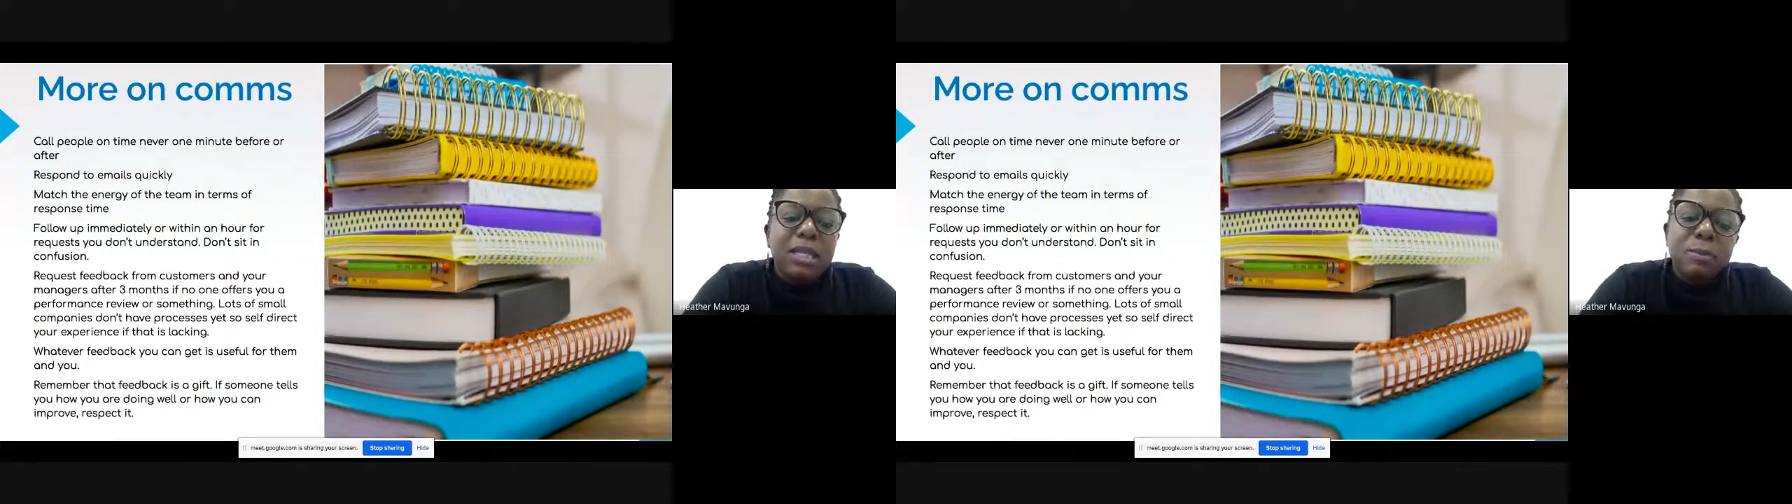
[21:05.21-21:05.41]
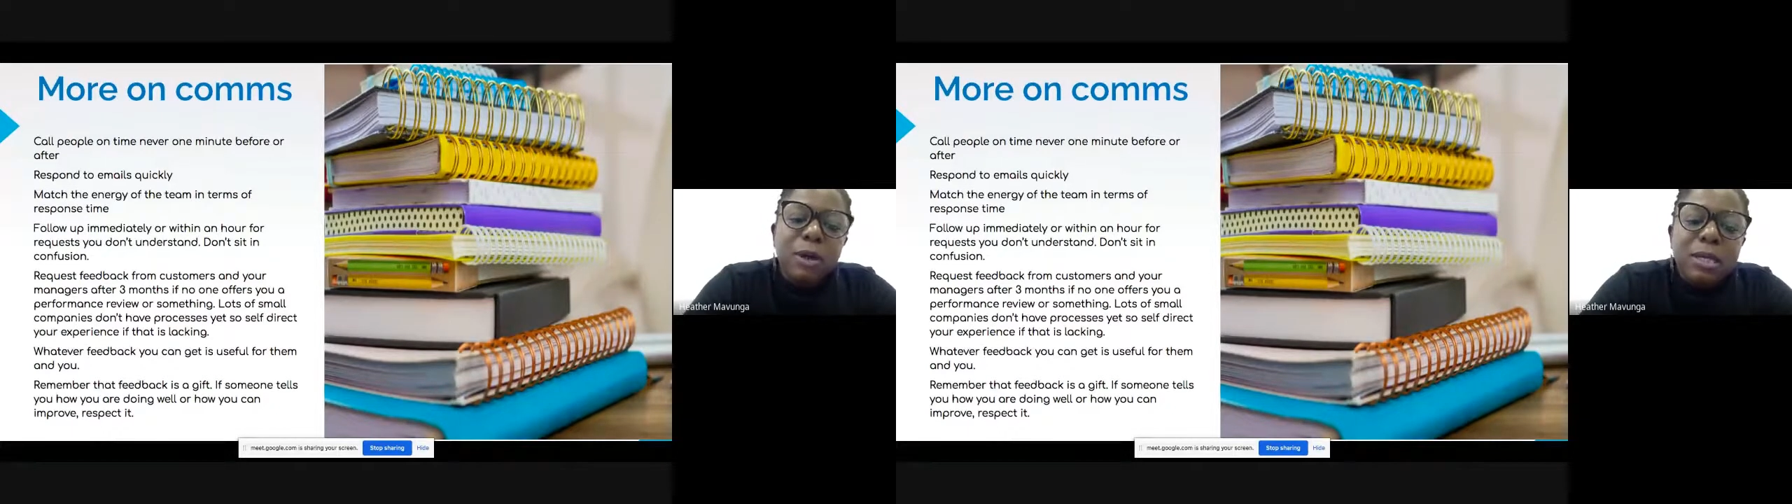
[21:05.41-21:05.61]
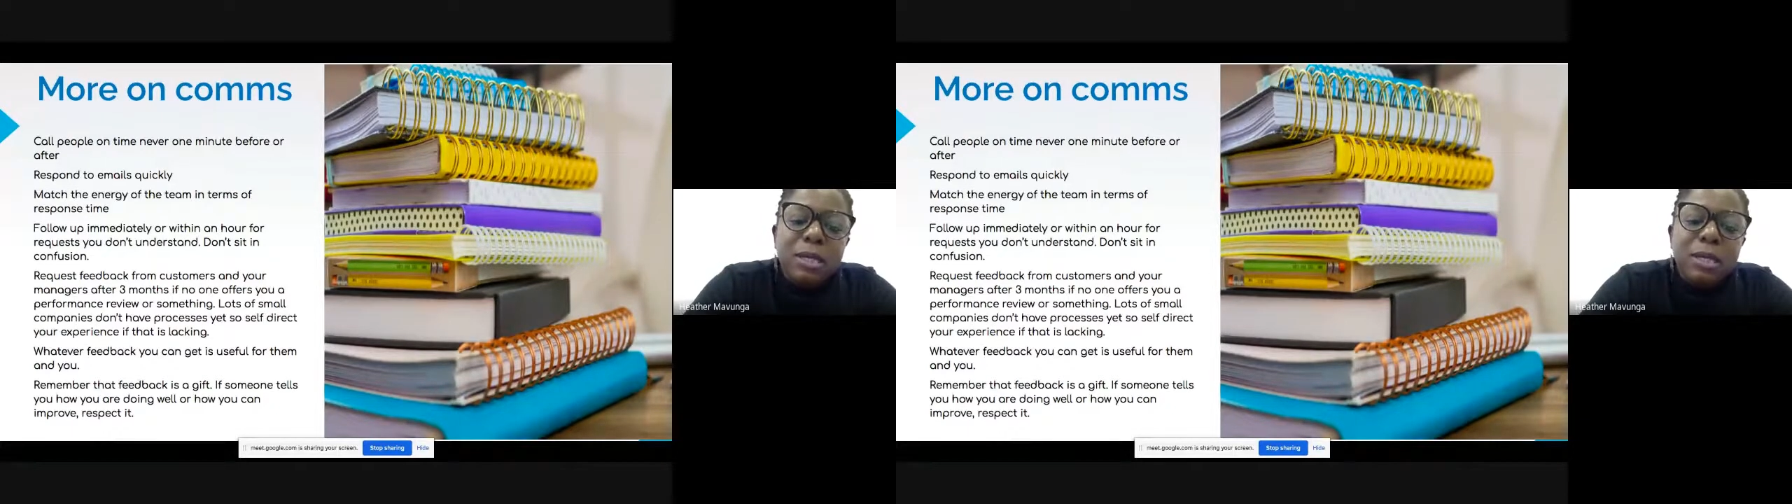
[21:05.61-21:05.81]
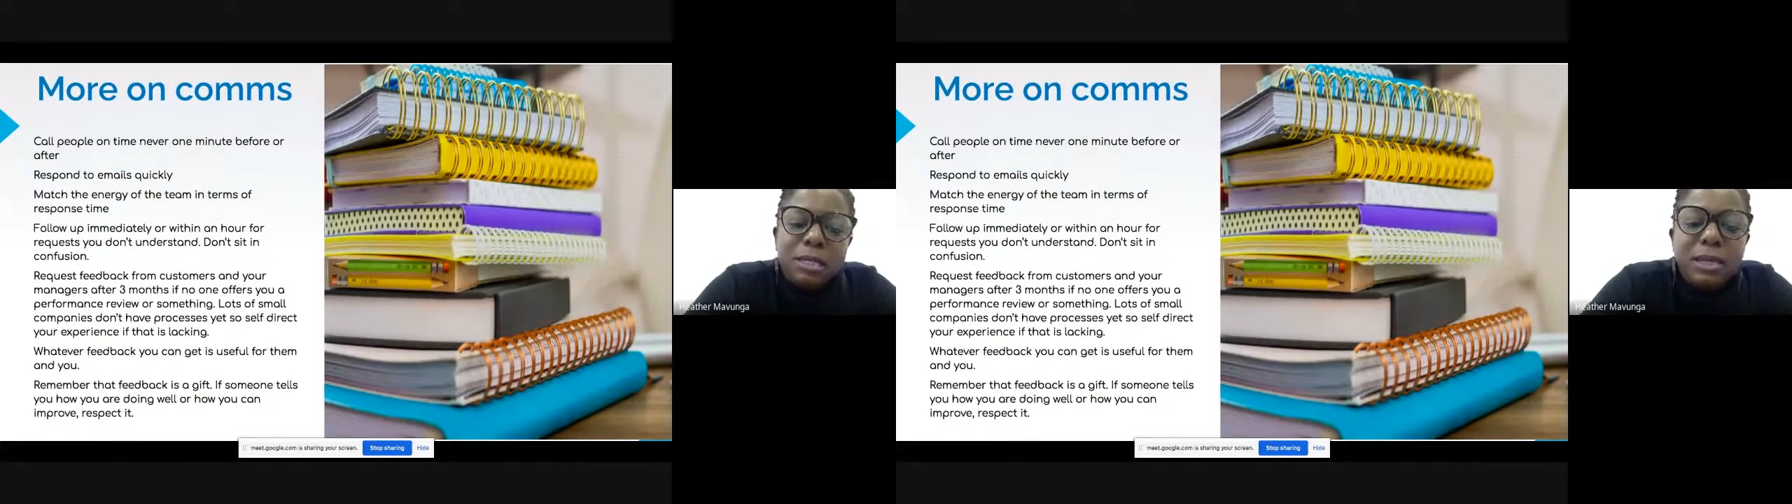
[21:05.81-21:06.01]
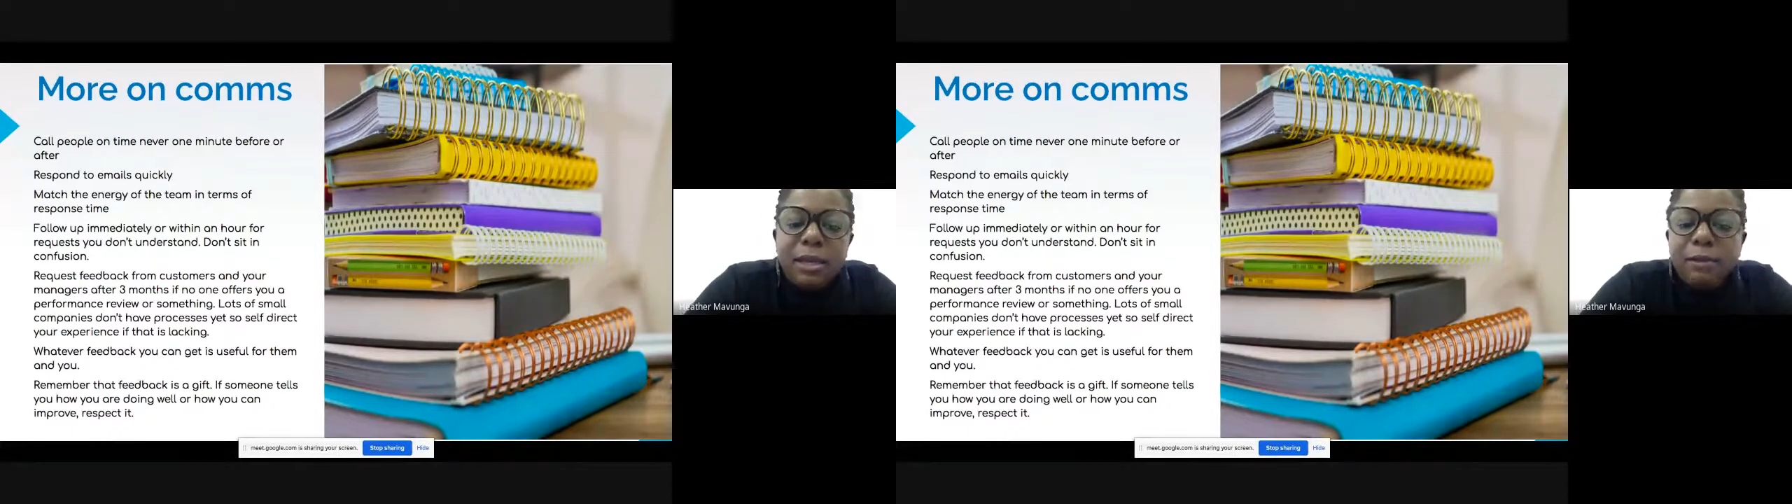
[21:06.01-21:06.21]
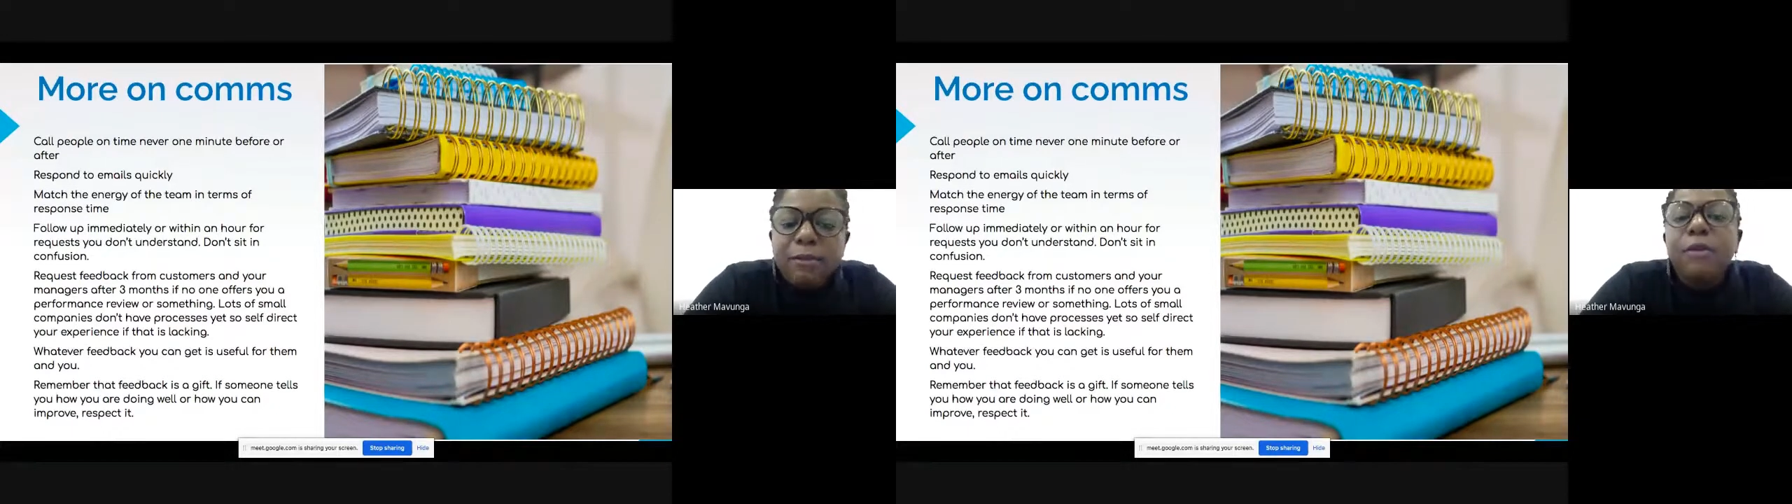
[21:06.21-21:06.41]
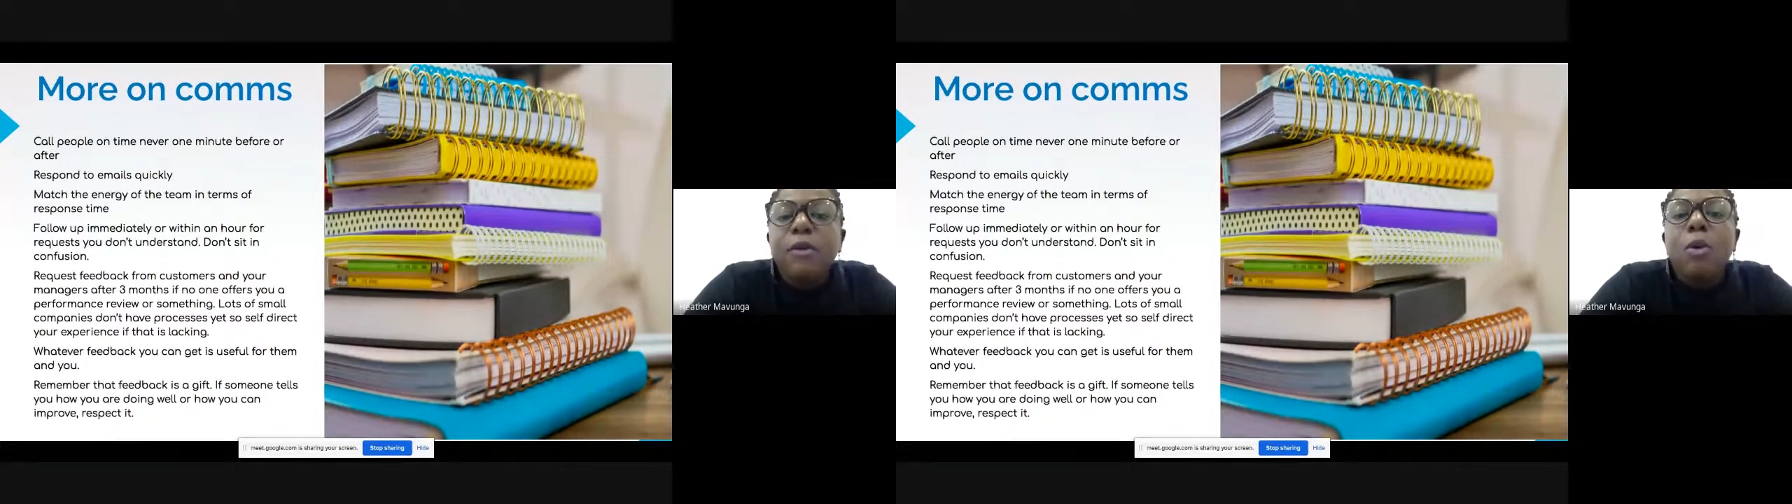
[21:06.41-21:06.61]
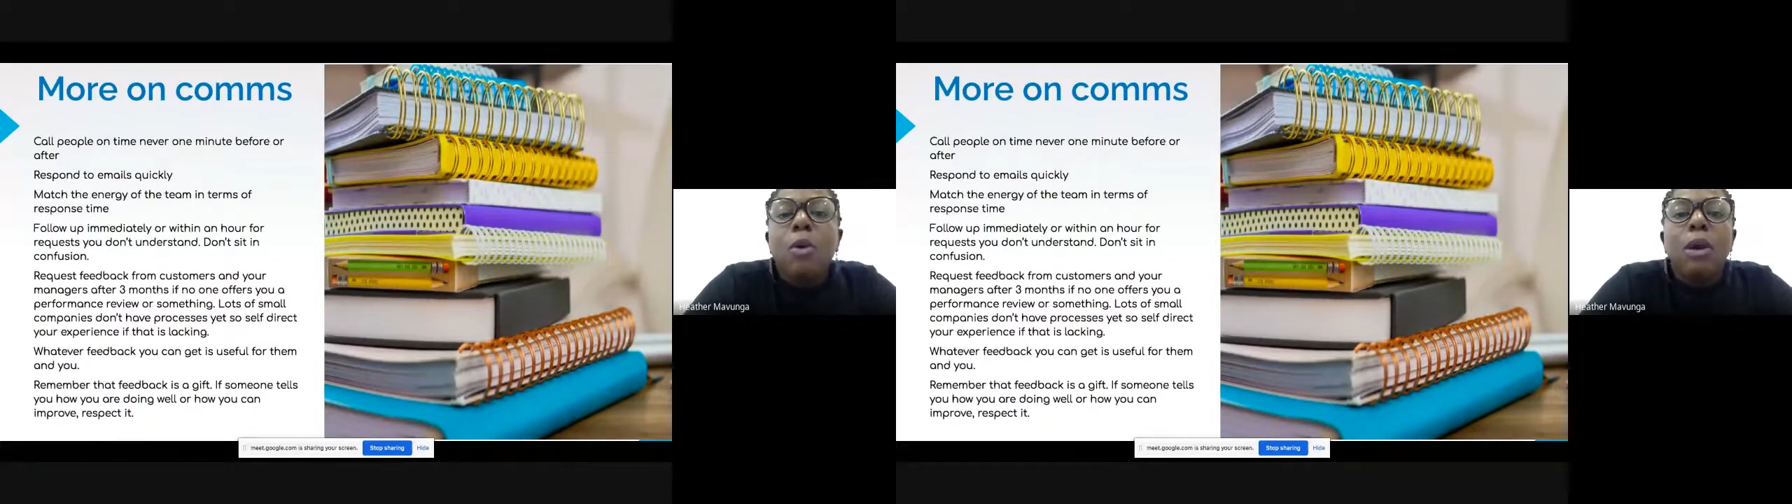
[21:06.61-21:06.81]
or it's
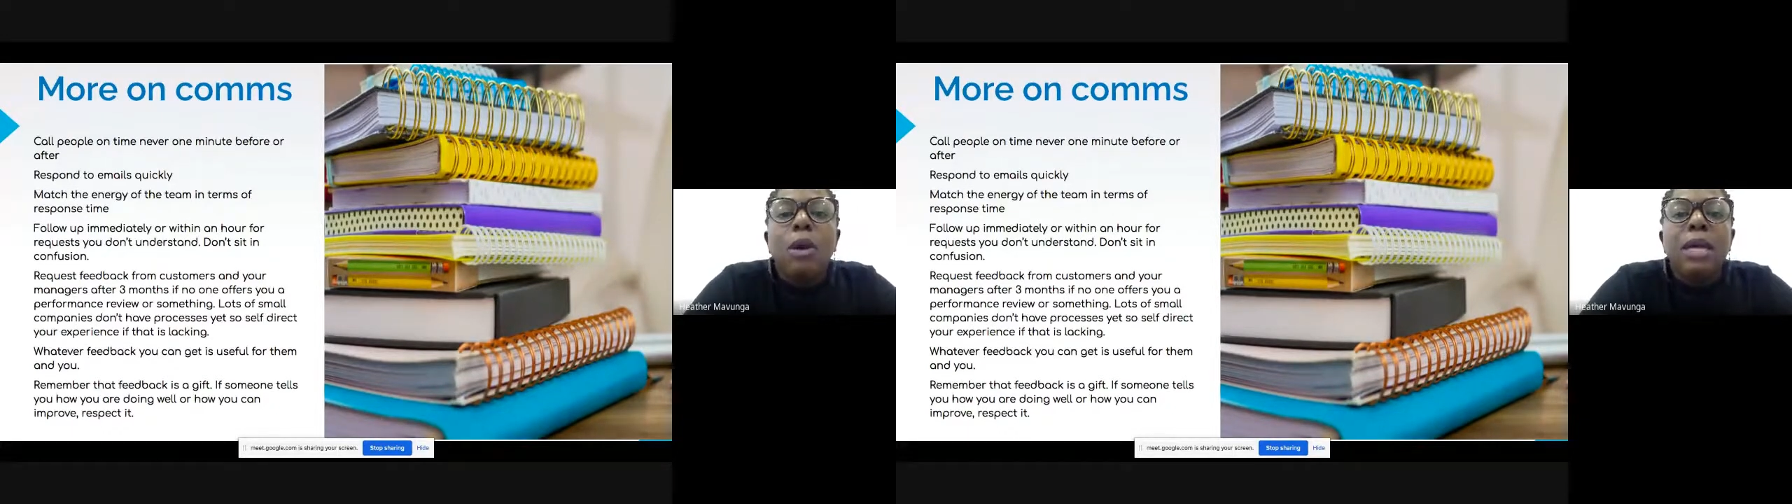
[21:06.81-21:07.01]
negative,